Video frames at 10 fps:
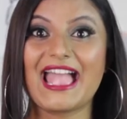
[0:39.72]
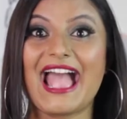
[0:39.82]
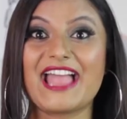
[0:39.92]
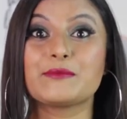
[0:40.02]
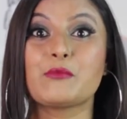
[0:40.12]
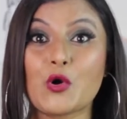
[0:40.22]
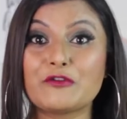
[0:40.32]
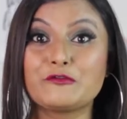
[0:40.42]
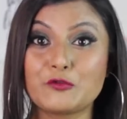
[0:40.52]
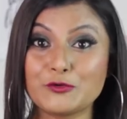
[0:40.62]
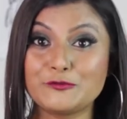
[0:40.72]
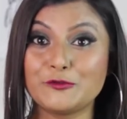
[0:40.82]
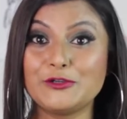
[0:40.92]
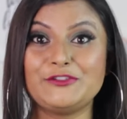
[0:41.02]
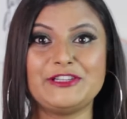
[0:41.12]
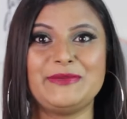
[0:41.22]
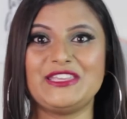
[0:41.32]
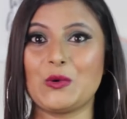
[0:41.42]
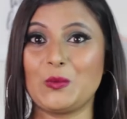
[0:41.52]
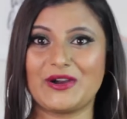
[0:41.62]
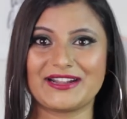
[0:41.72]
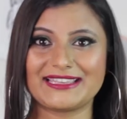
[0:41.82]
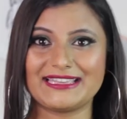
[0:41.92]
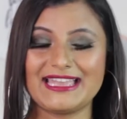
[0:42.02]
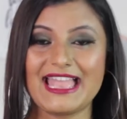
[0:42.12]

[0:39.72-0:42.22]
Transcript: and more fruitful will be your work,